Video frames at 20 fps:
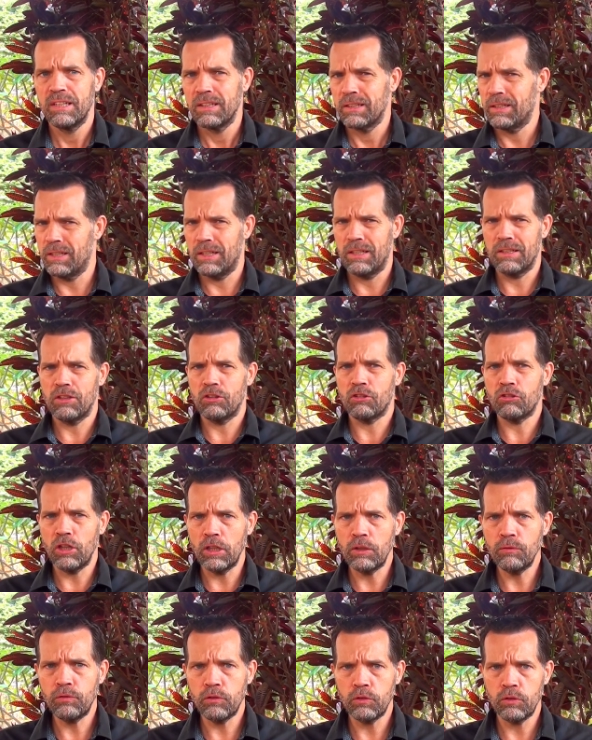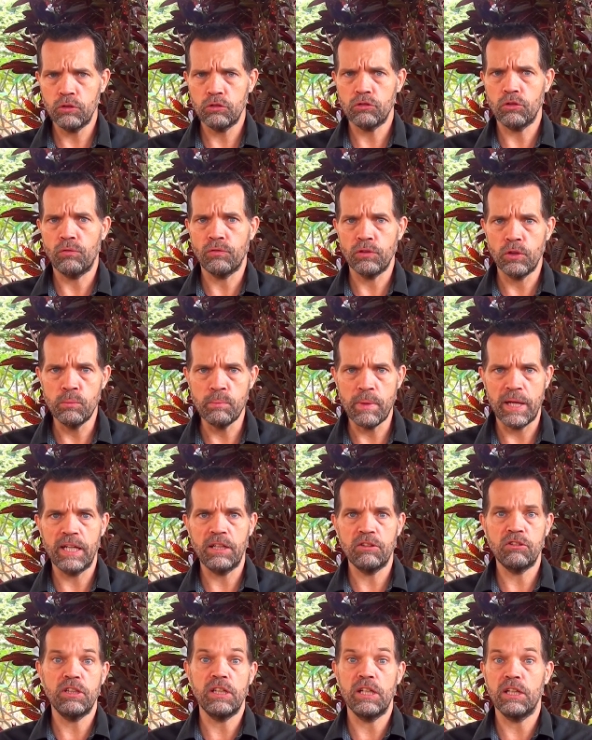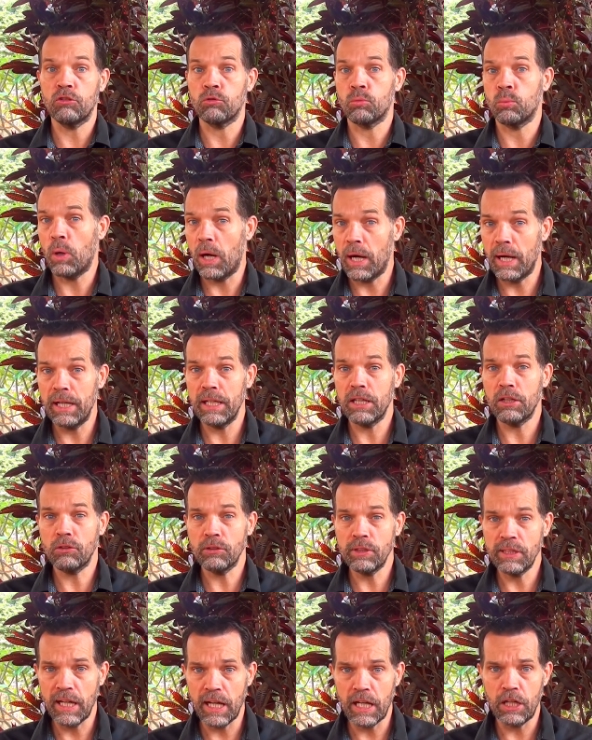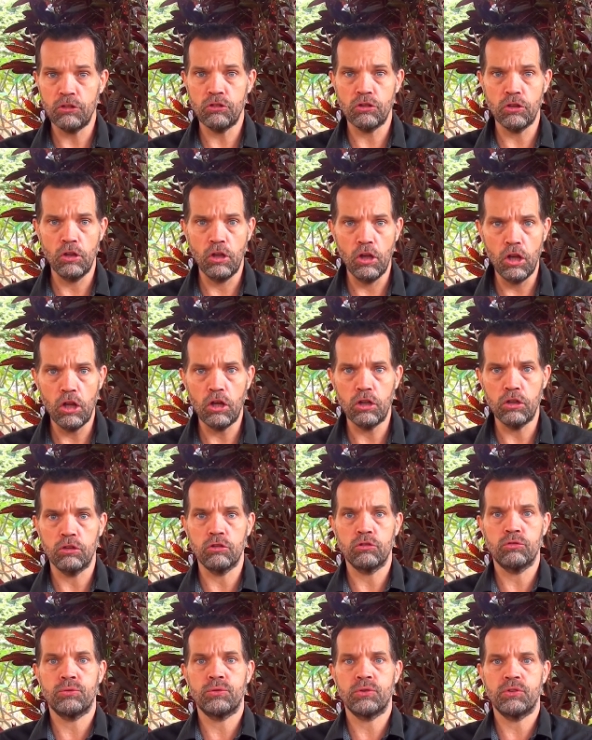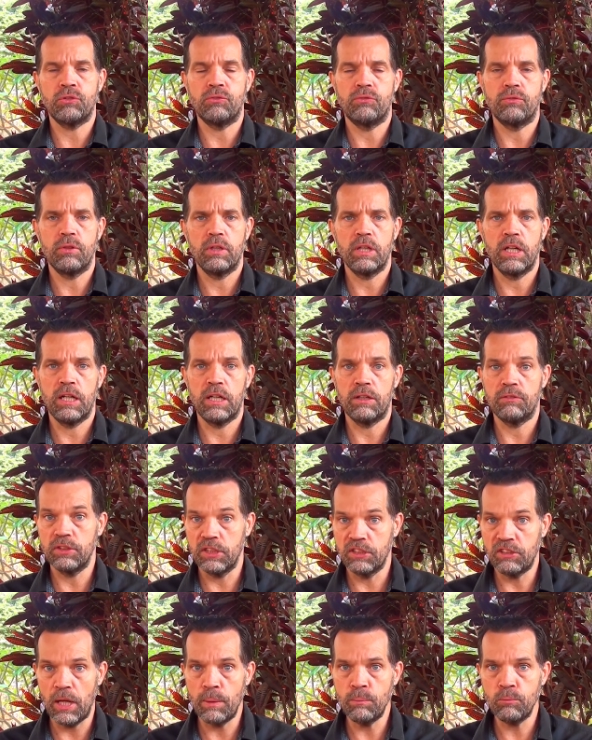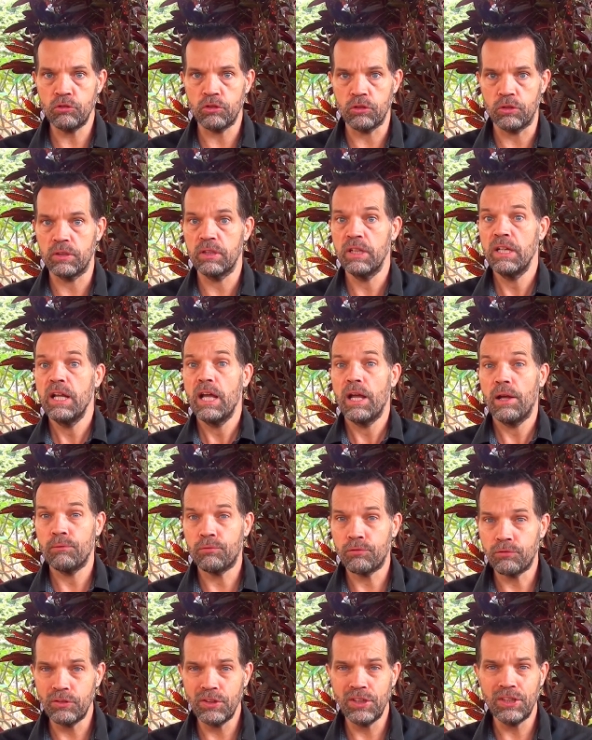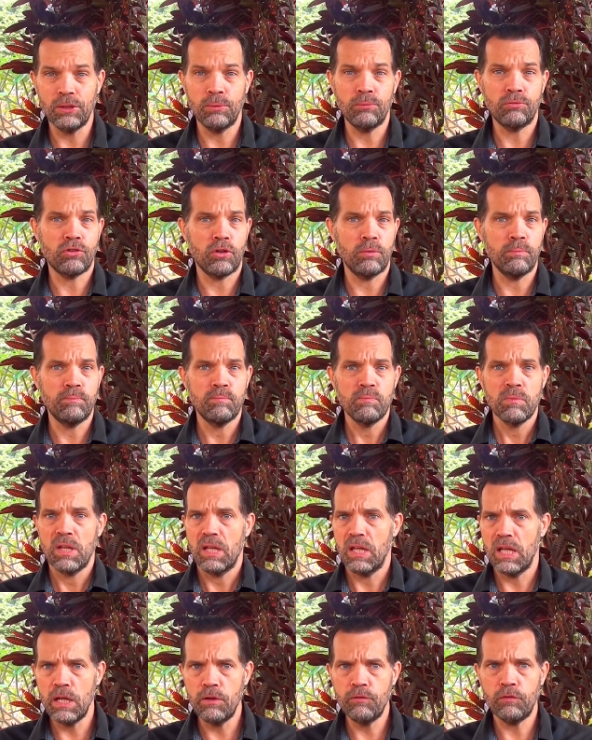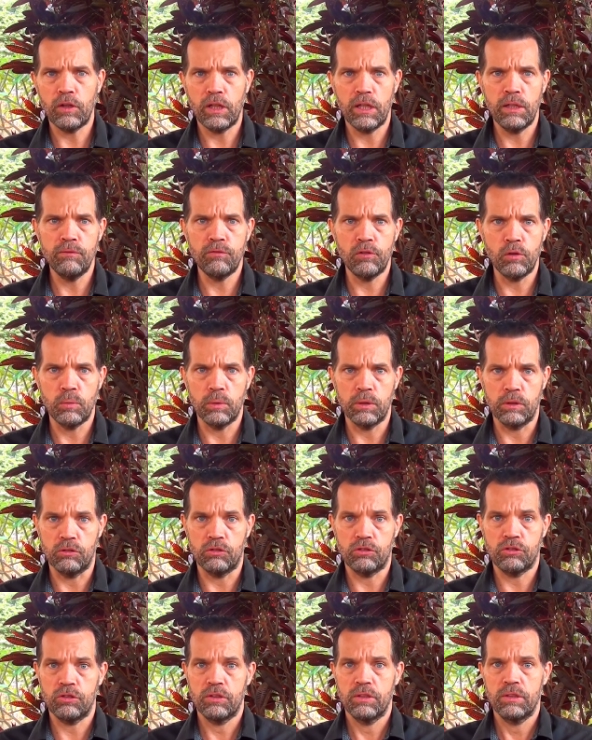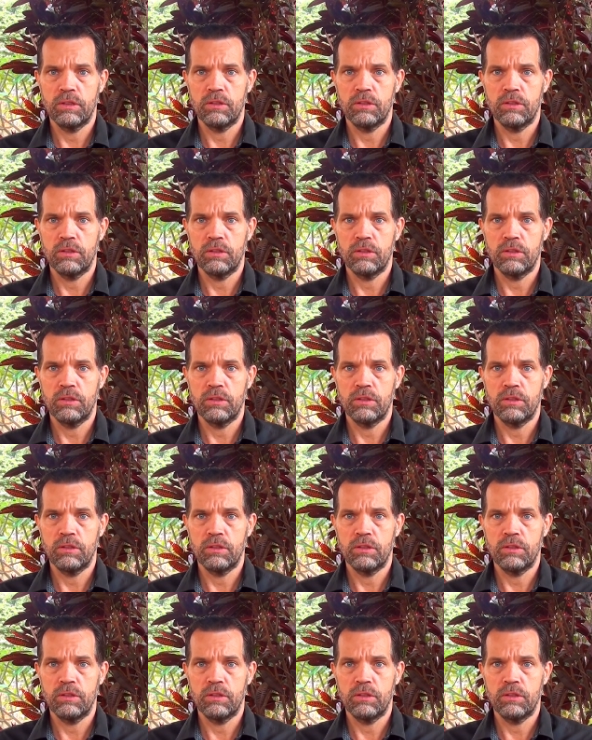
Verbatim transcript: The sinfulness of humanity is why creation longs for redemption and freedom from evil influences.